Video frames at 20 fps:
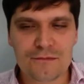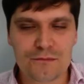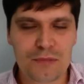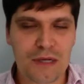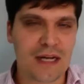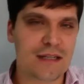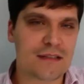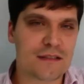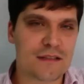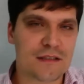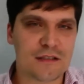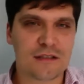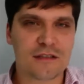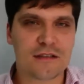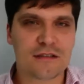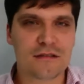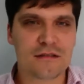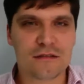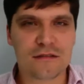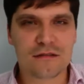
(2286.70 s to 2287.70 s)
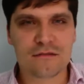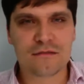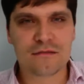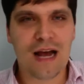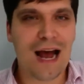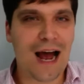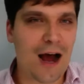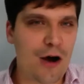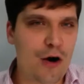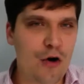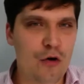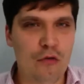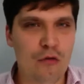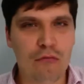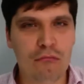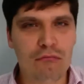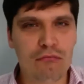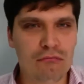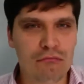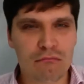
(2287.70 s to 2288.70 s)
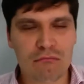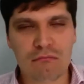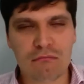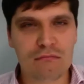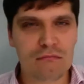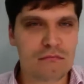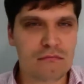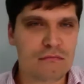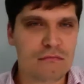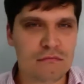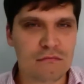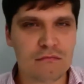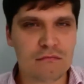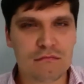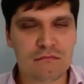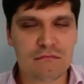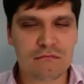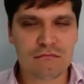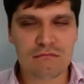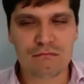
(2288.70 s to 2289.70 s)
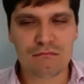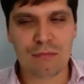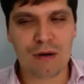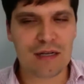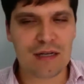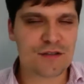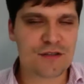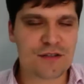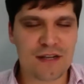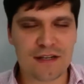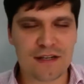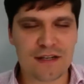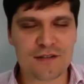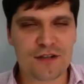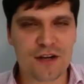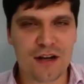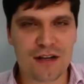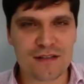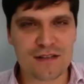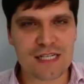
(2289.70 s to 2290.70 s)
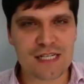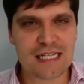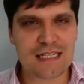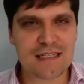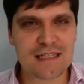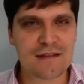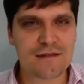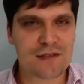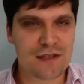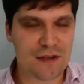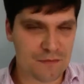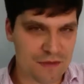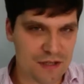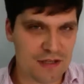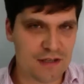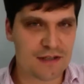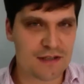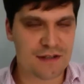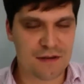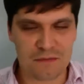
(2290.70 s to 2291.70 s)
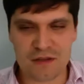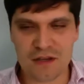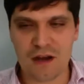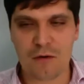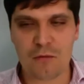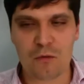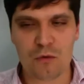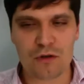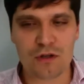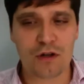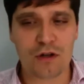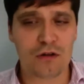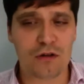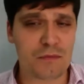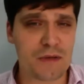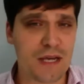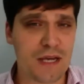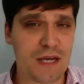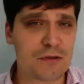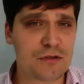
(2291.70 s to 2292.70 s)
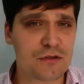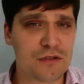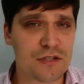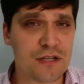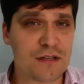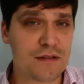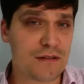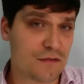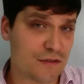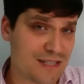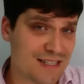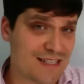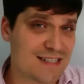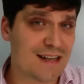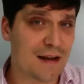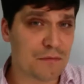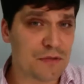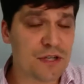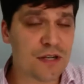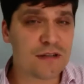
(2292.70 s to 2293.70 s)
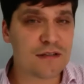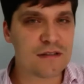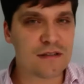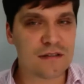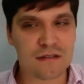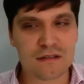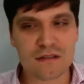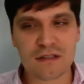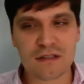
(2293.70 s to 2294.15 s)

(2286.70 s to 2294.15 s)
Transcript: But how much that chance is something I would not be able to tell. There is some chance.